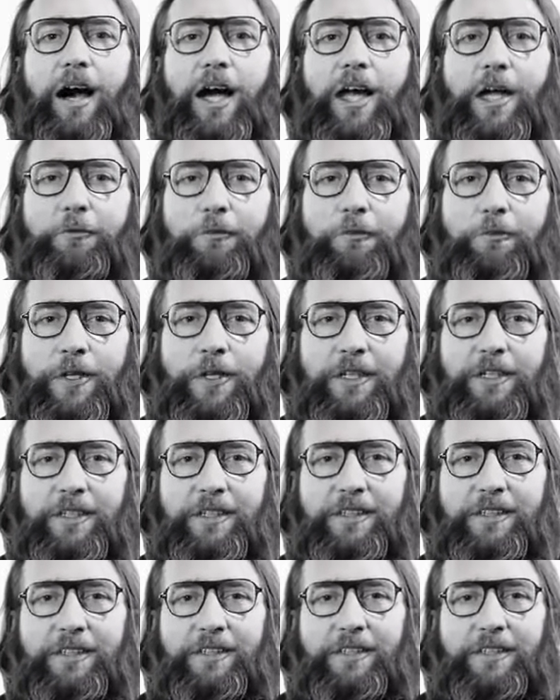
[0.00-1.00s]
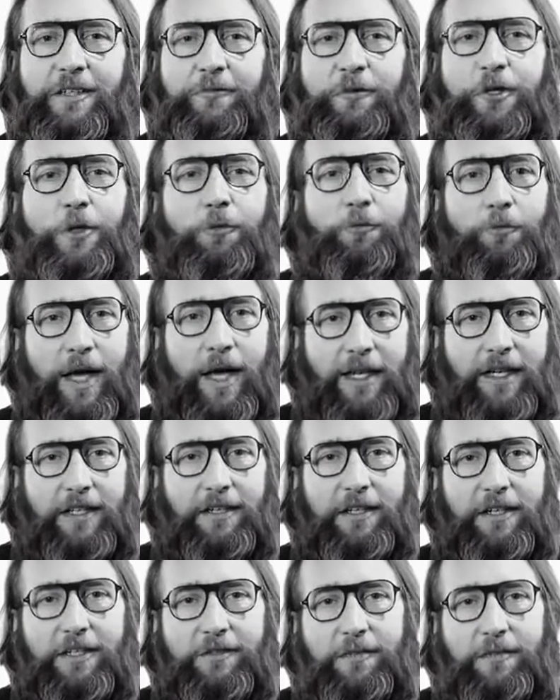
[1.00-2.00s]
Hi everyone. If you don't
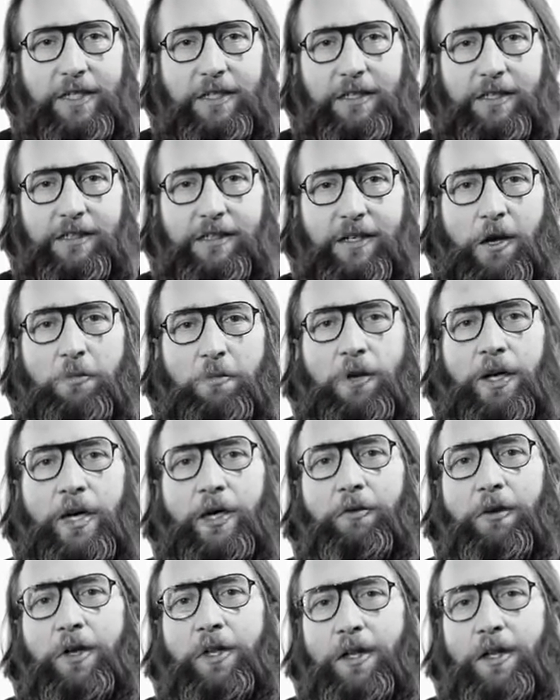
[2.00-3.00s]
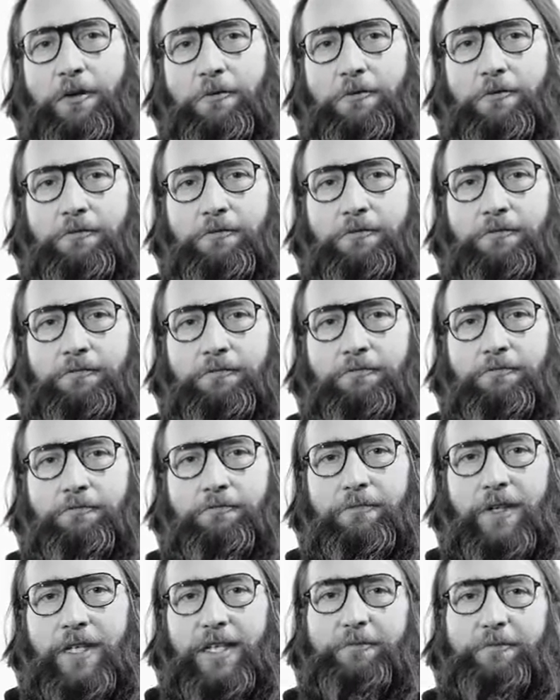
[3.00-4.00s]
recognize me, I'm PlayerUnknown.
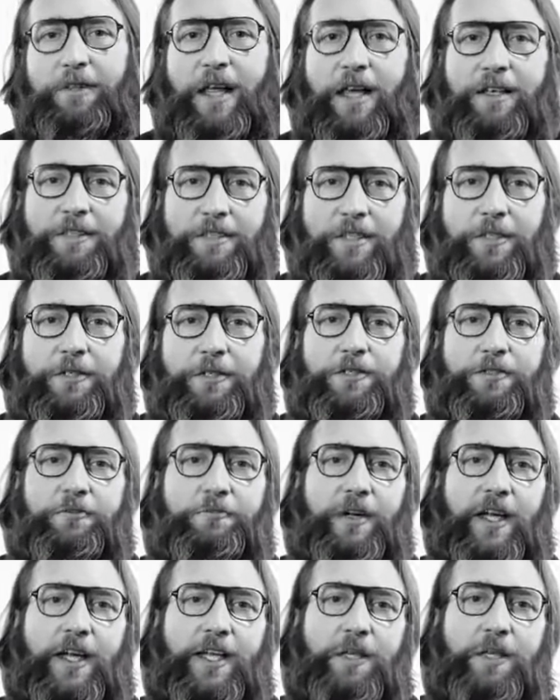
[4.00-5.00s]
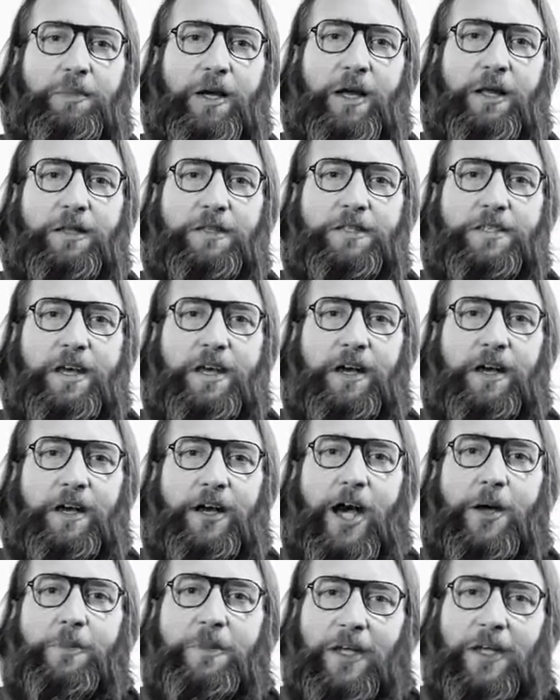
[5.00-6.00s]
And if that still doesn't ring any bells,
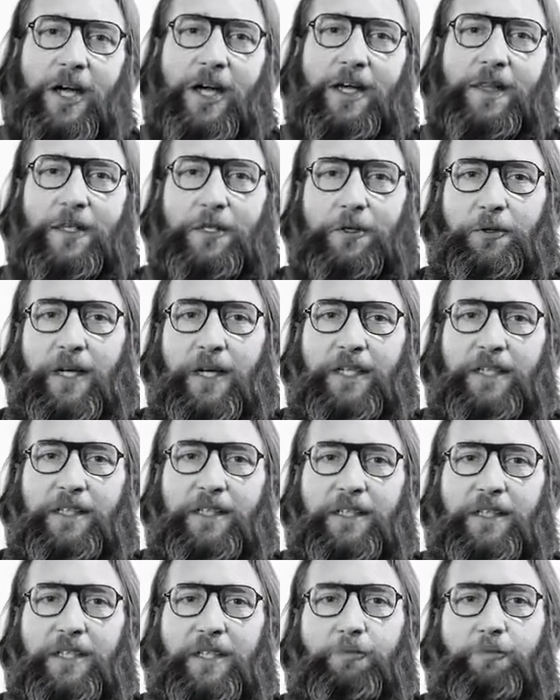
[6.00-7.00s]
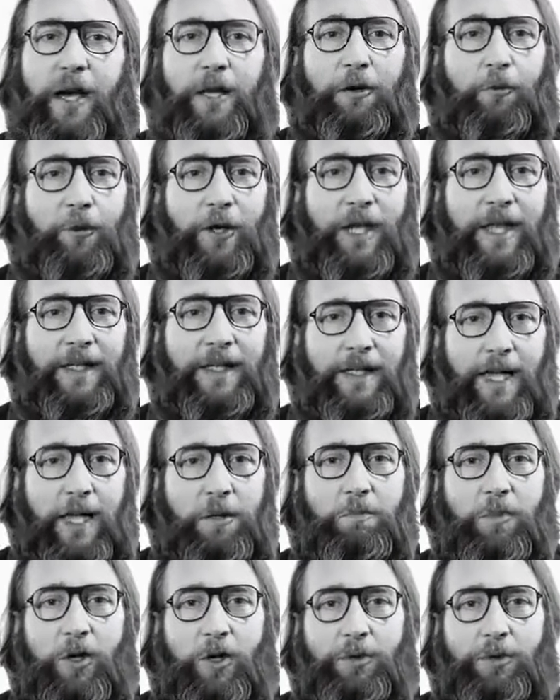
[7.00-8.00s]
I'm the guy that created the Battle Royale
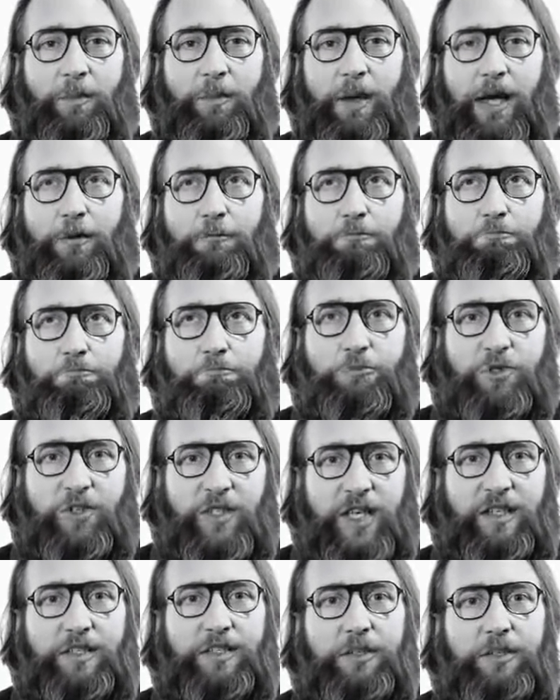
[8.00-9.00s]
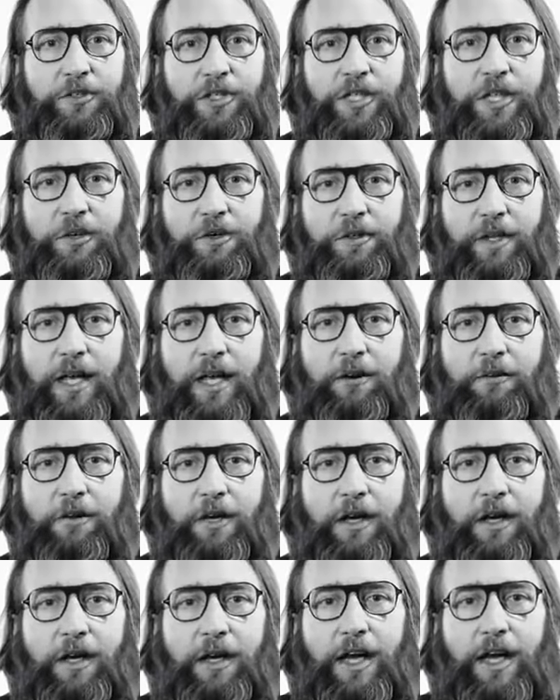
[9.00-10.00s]
game mode about 6 years ago now
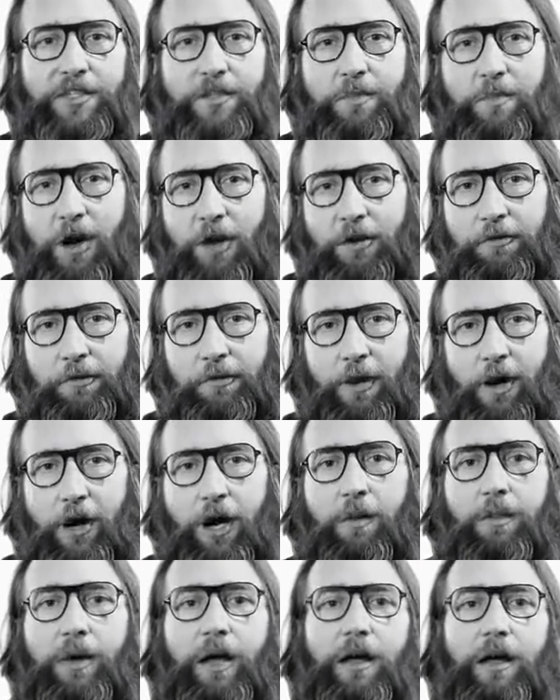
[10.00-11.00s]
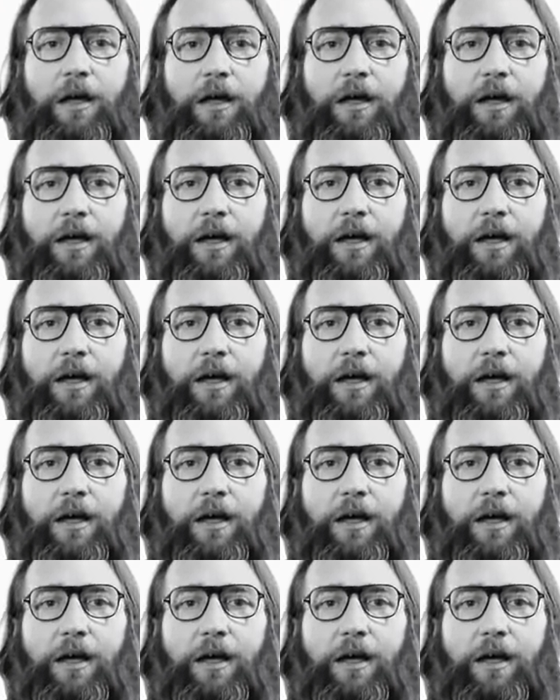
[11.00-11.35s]
as a mod for Arma.